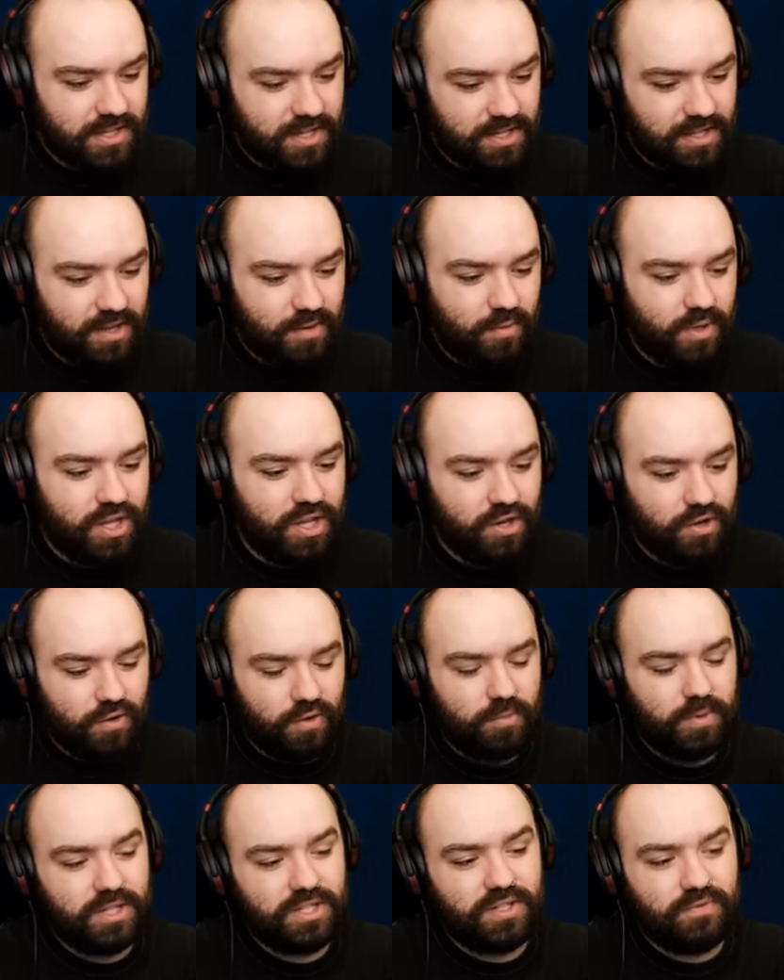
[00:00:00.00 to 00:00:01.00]
And then we can
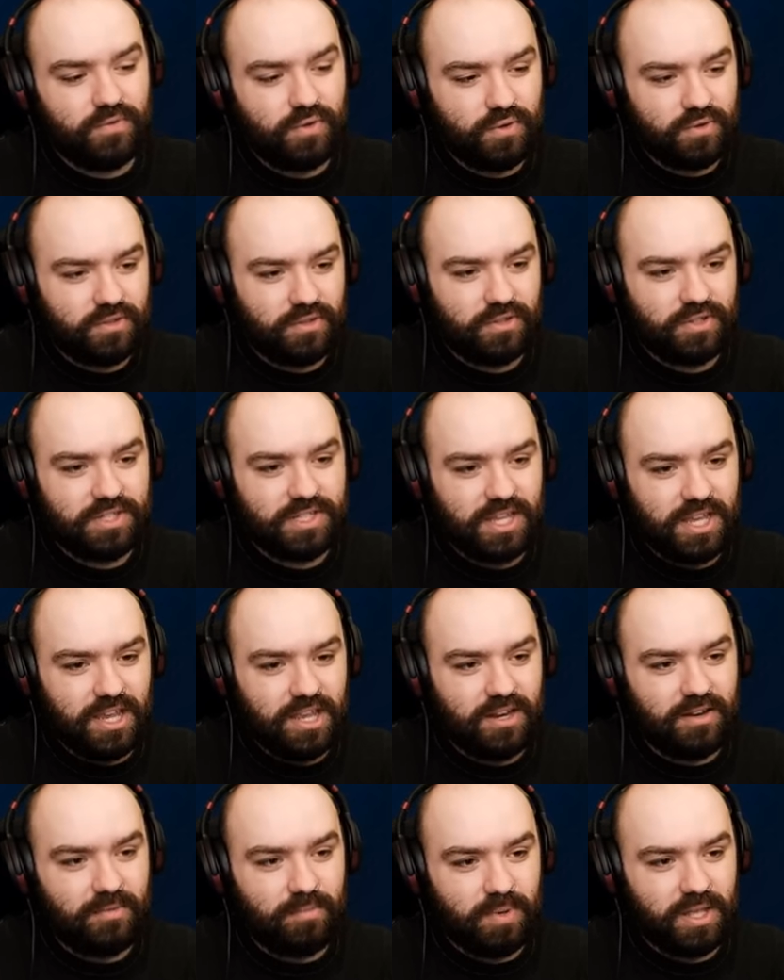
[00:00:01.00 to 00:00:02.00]
go back to Vault
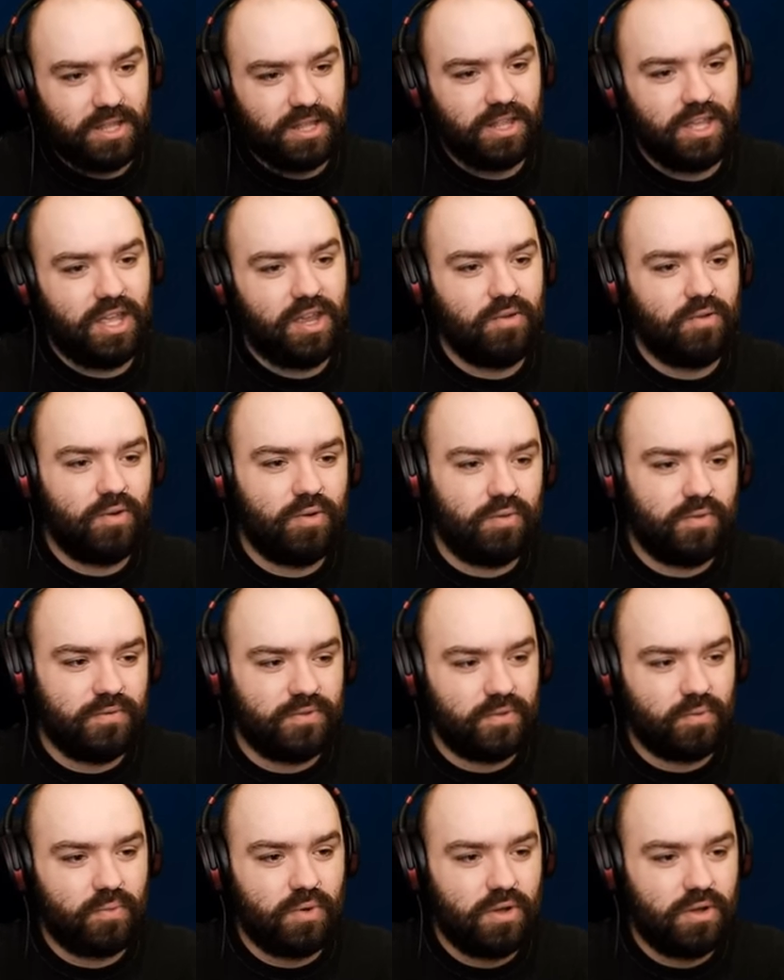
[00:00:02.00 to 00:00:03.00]
13 and be the hero
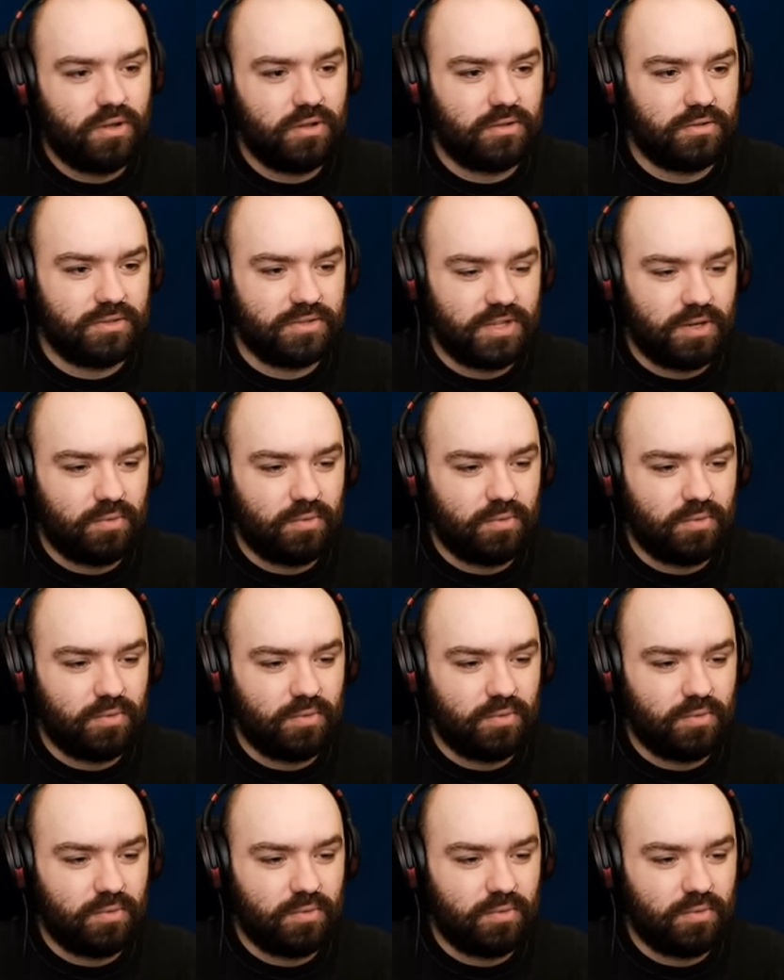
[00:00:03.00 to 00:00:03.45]
of the world.